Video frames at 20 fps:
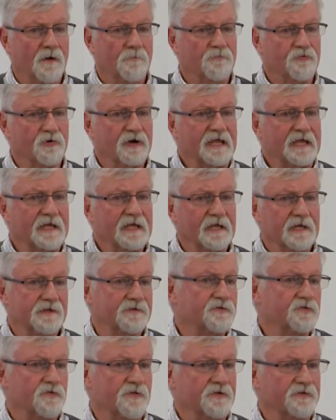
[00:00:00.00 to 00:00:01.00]
bringing
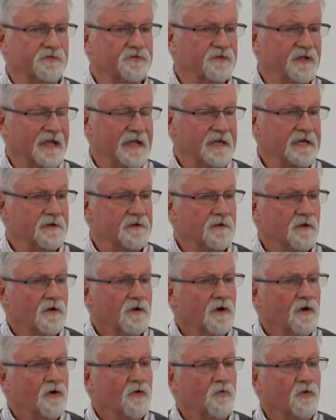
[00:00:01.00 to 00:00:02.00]
it to the state,
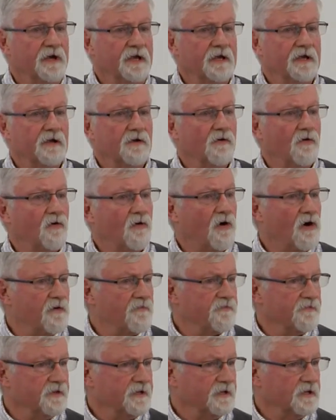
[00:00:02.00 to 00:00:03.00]
we
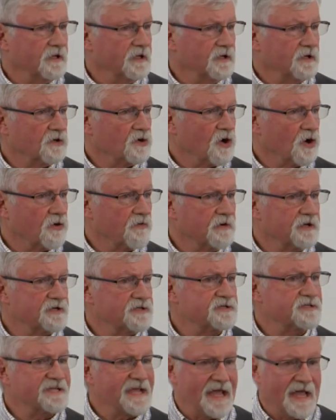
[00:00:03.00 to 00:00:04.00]
often
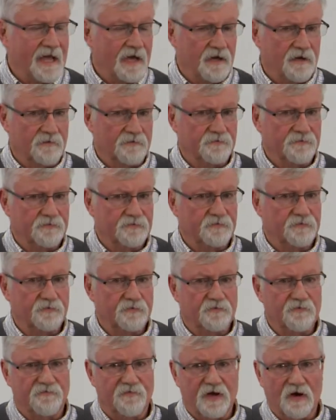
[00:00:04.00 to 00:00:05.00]
encourage towns to
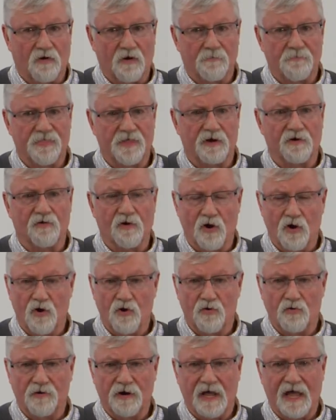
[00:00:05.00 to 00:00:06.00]
develop their
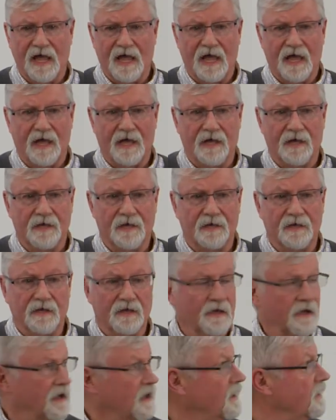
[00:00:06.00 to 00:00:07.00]
own
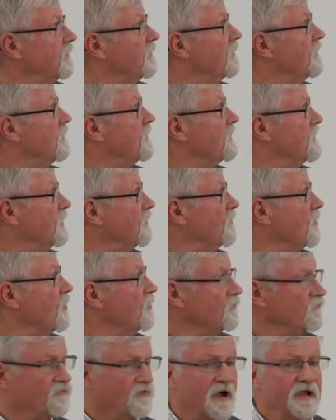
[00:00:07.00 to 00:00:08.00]

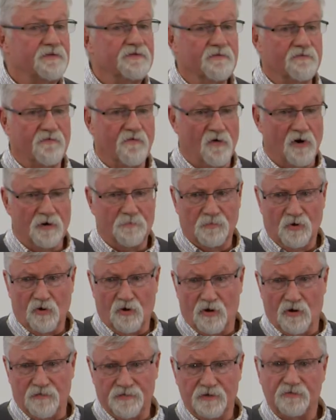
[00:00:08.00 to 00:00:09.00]
right to farm
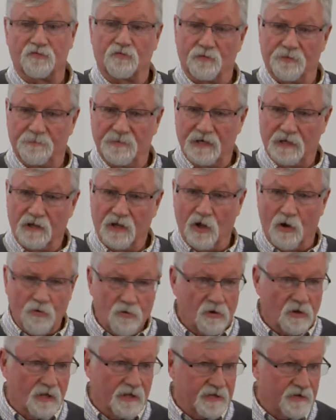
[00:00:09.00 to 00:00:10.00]
law. This would be
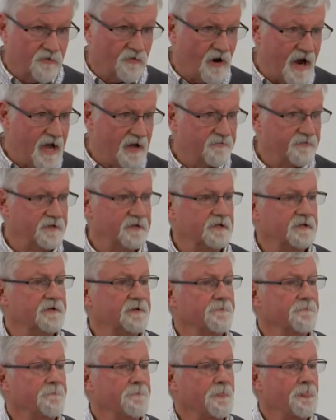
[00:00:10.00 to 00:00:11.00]
locally
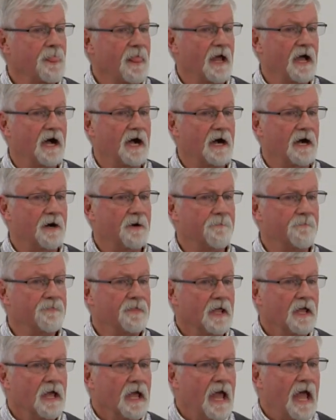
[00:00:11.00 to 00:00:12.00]
crafted,
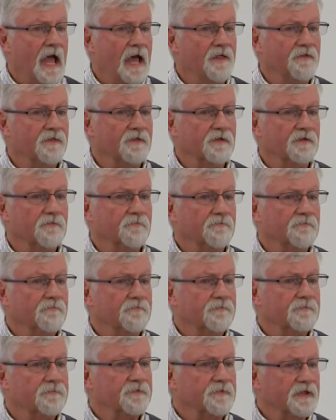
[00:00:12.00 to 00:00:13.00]
and
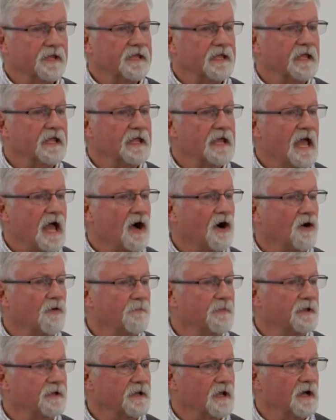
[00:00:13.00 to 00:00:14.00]
the key
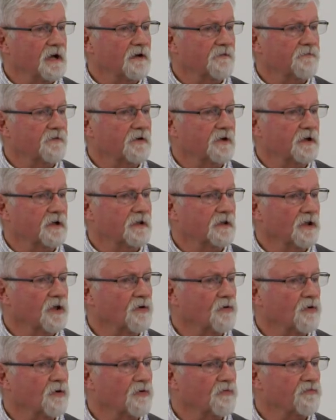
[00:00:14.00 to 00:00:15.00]
element of a
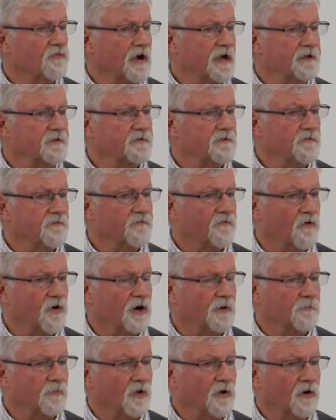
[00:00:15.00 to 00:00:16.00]
local right to
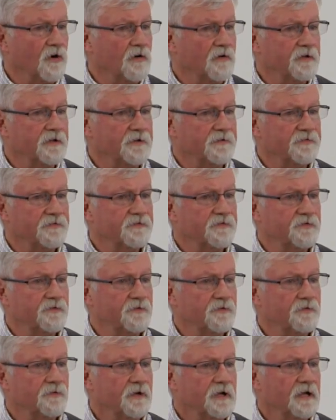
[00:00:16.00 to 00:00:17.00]
farm law is
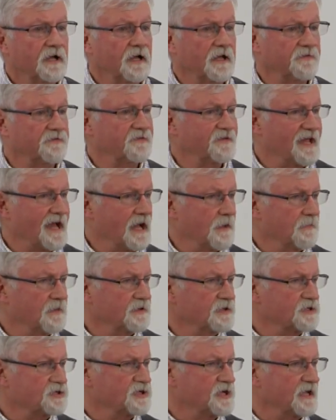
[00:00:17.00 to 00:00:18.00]
to
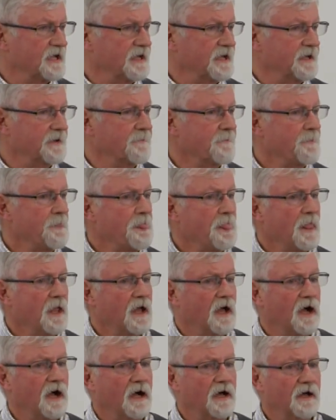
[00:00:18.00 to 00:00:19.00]
establish a
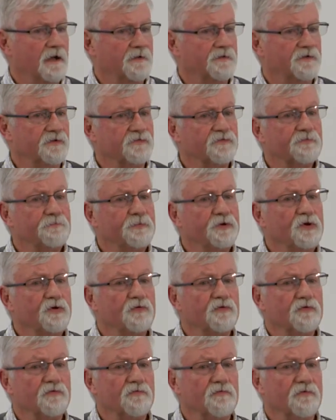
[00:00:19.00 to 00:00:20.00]

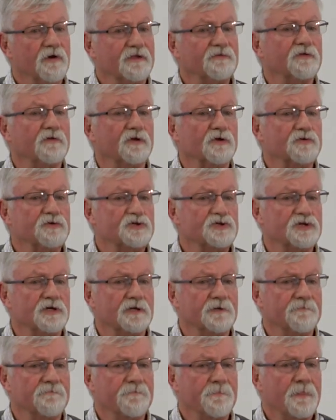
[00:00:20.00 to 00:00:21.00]
dispute
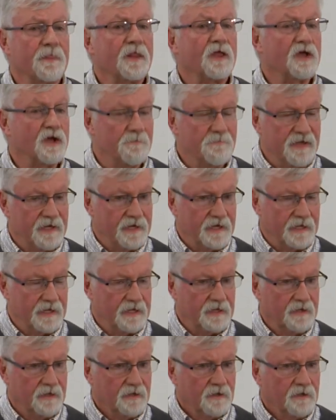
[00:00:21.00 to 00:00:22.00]
resolution
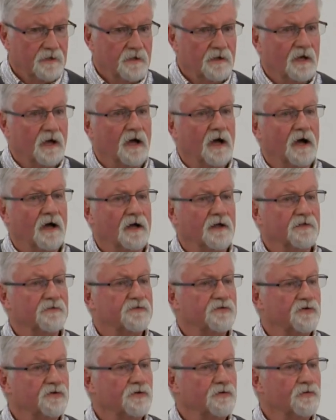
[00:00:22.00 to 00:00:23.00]
committee
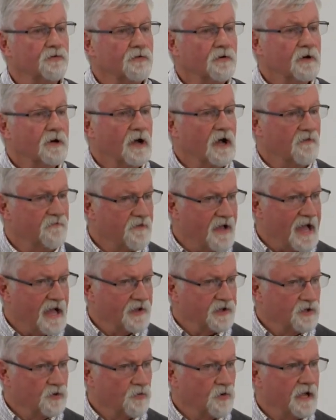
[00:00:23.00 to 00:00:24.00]
to
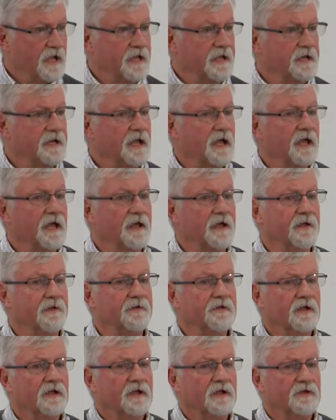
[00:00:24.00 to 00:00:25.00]
evaluate
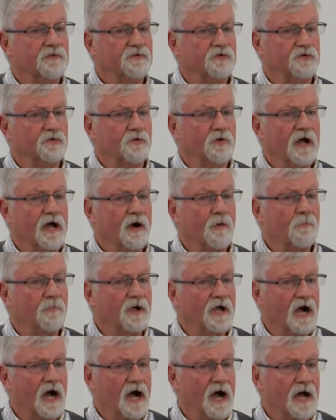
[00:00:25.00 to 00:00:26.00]
and to
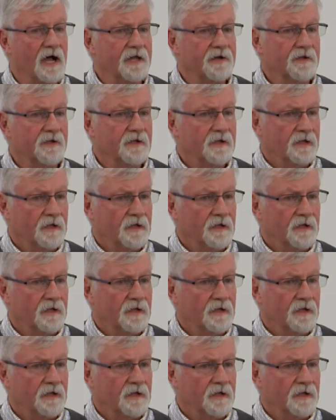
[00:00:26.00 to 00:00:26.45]
help guide